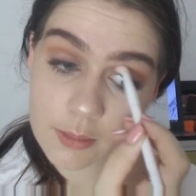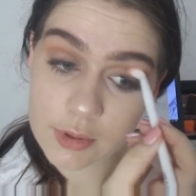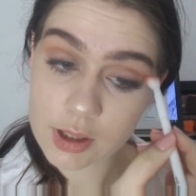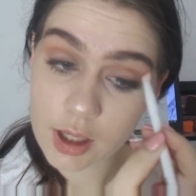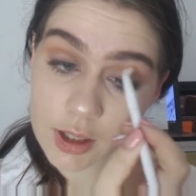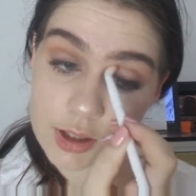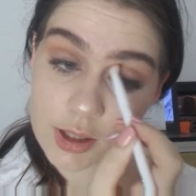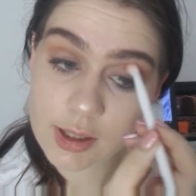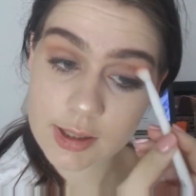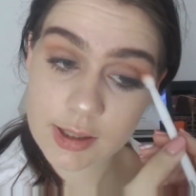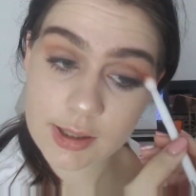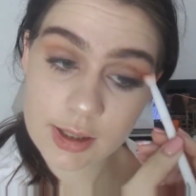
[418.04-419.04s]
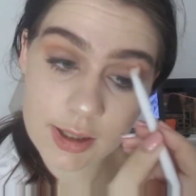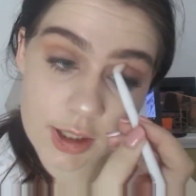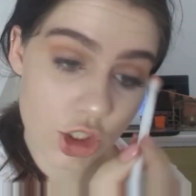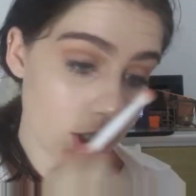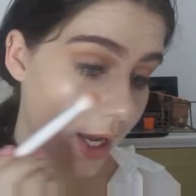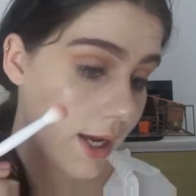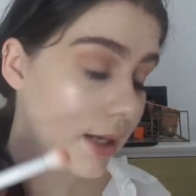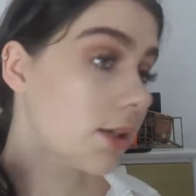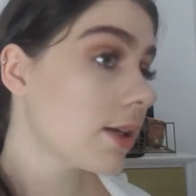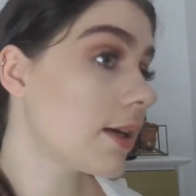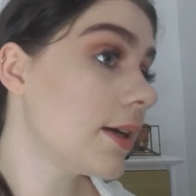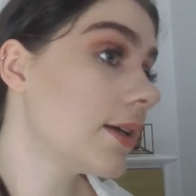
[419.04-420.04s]
Yeah, so the
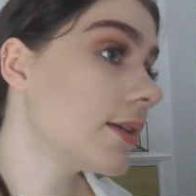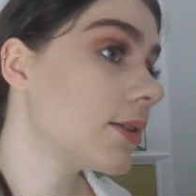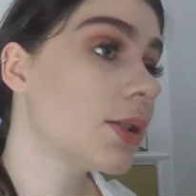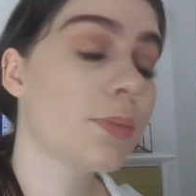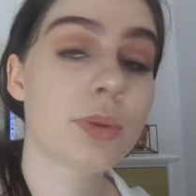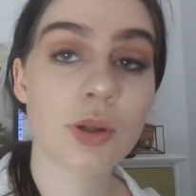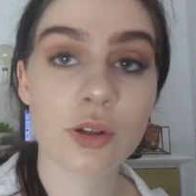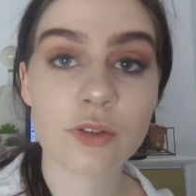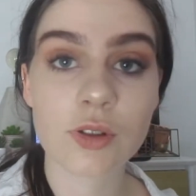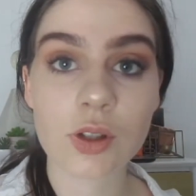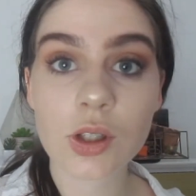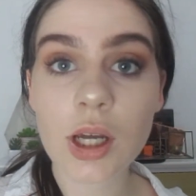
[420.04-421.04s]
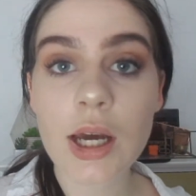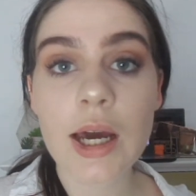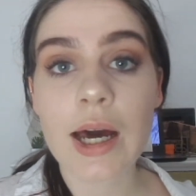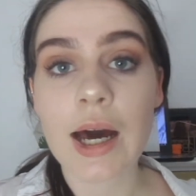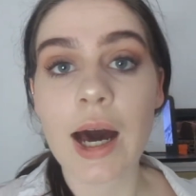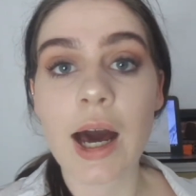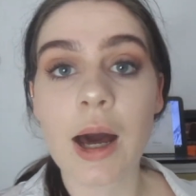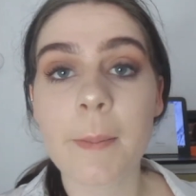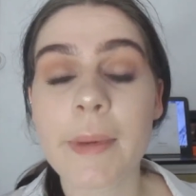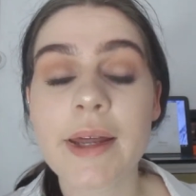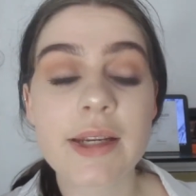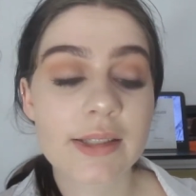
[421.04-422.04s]
shade is beautiful.
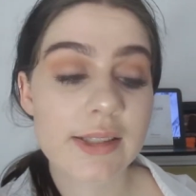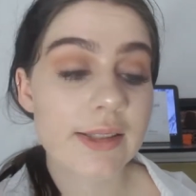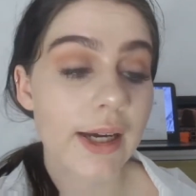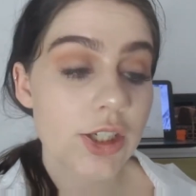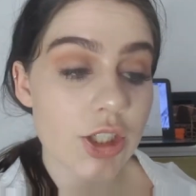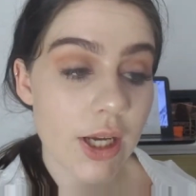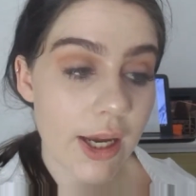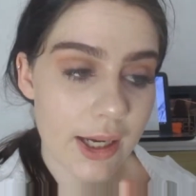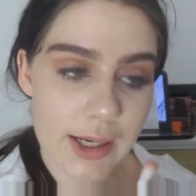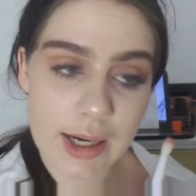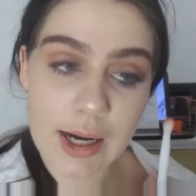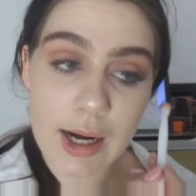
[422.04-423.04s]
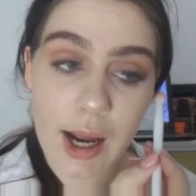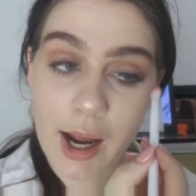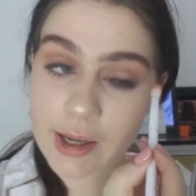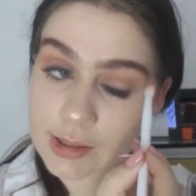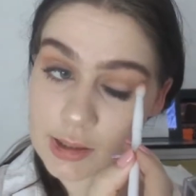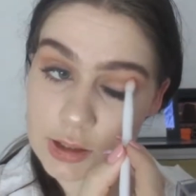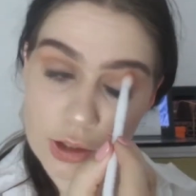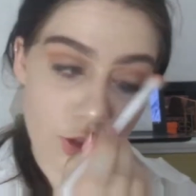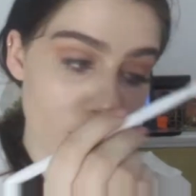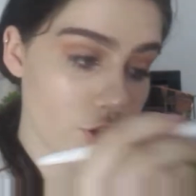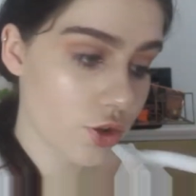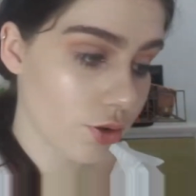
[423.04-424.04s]
It is such a nice
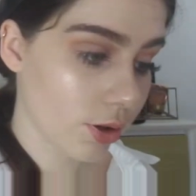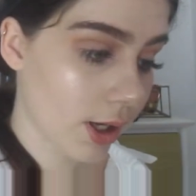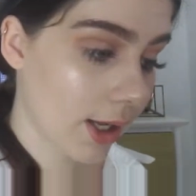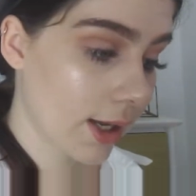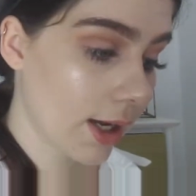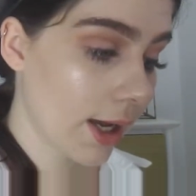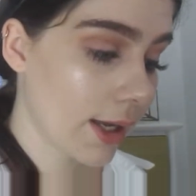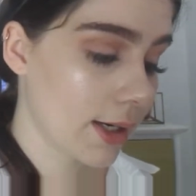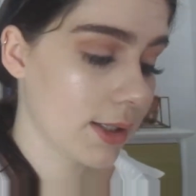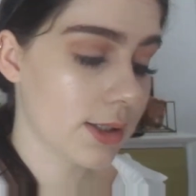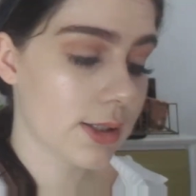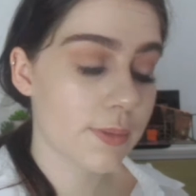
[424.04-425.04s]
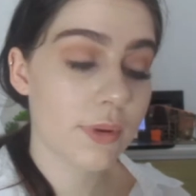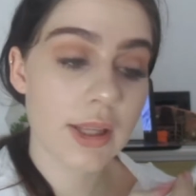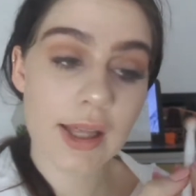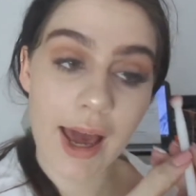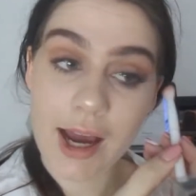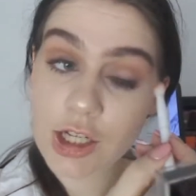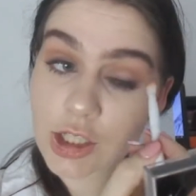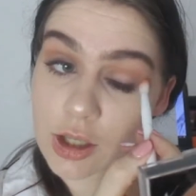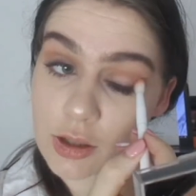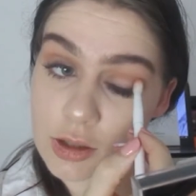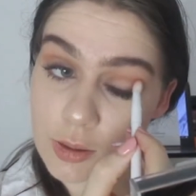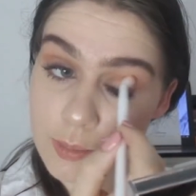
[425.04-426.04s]
neutral color, and the
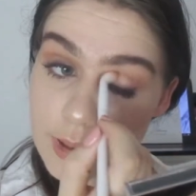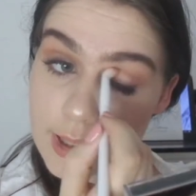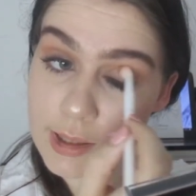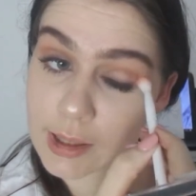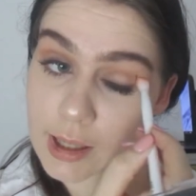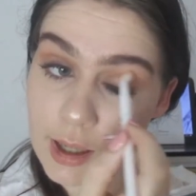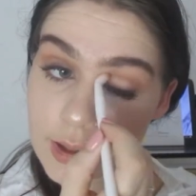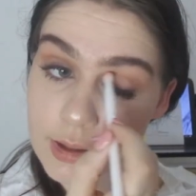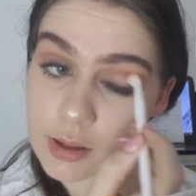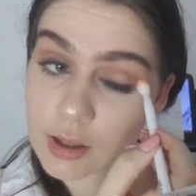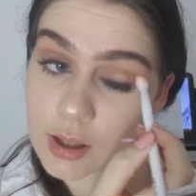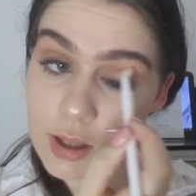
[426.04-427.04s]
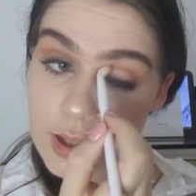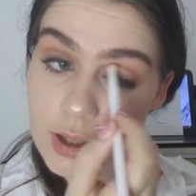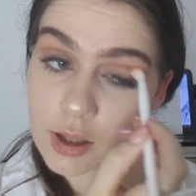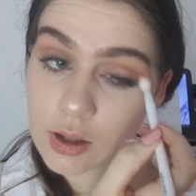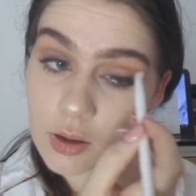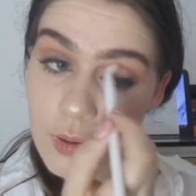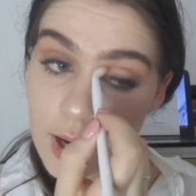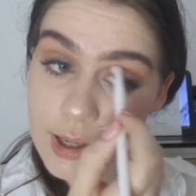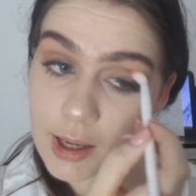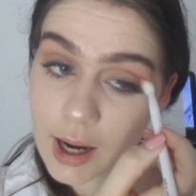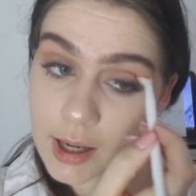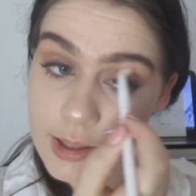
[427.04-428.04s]
eyeshadows are blending out quite
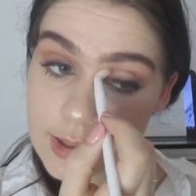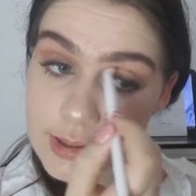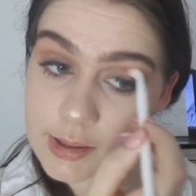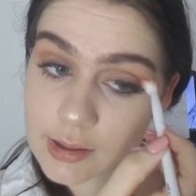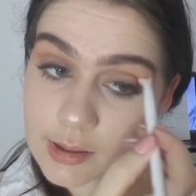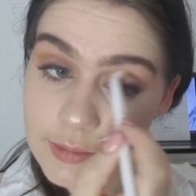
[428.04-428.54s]
nice.